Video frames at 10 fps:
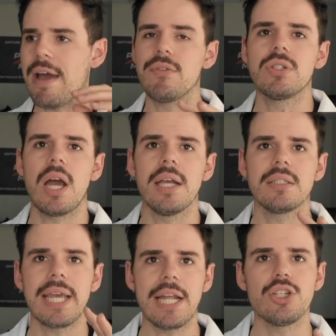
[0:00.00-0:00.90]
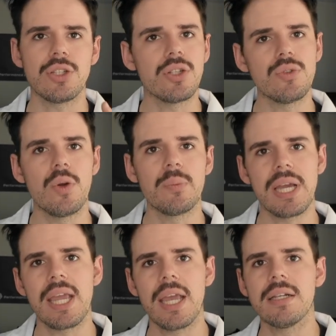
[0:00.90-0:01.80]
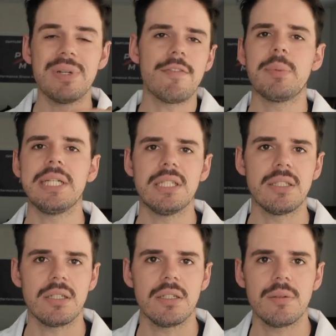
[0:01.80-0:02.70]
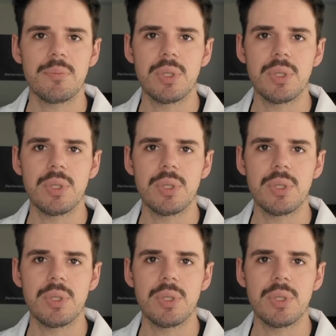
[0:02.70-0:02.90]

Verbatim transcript: advertise catching the drone by hand, but everybody does it.